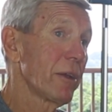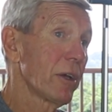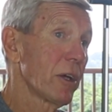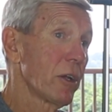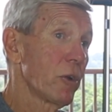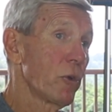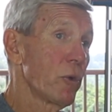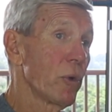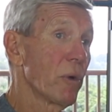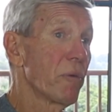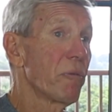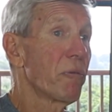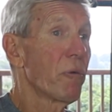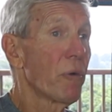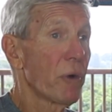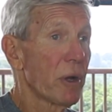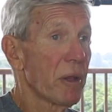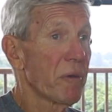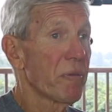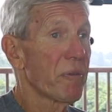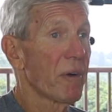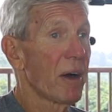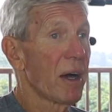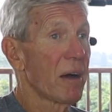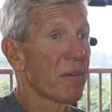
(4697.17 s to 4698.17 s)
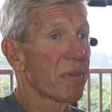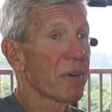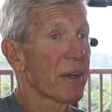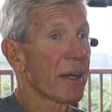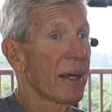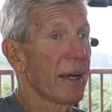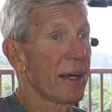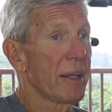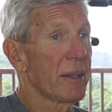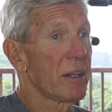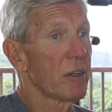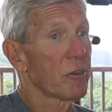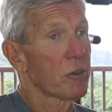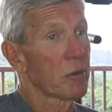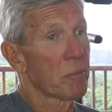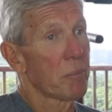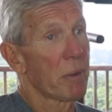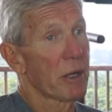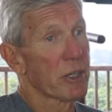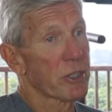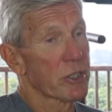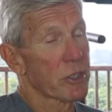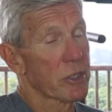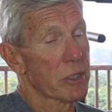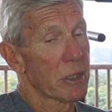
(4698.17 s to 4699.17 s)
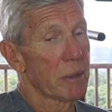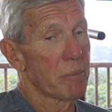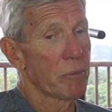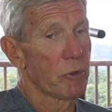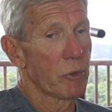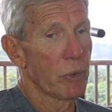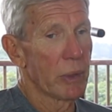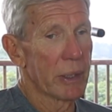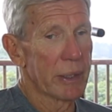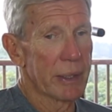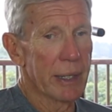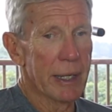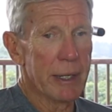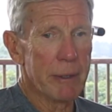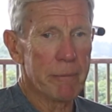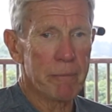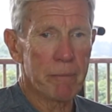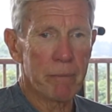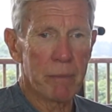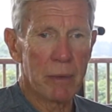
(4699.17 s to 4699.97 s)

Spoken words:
They're going to do a 45K. There's a bunch of them doing that.